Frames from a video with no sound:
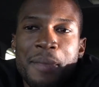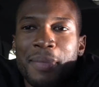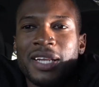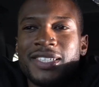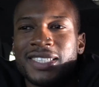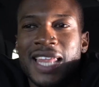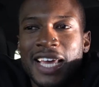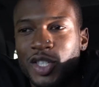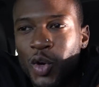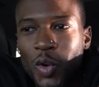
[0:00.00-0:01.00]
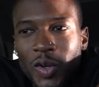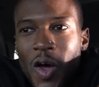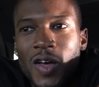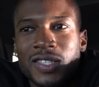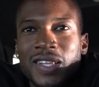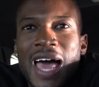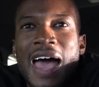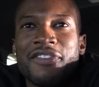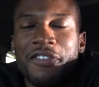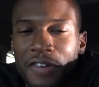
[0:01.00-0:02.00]
but it's just like, it's cool and all until I
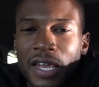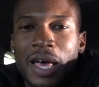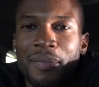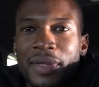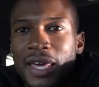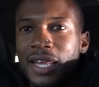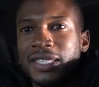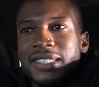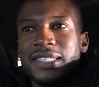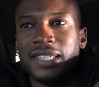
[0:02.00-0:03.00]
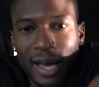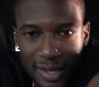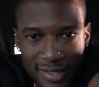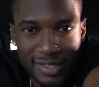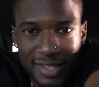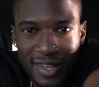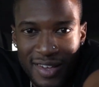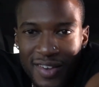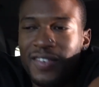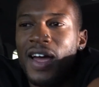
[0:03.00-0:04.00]
have to fill up, then it sucks,
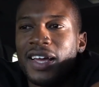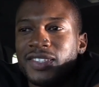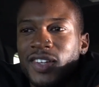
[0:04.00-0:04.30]
right?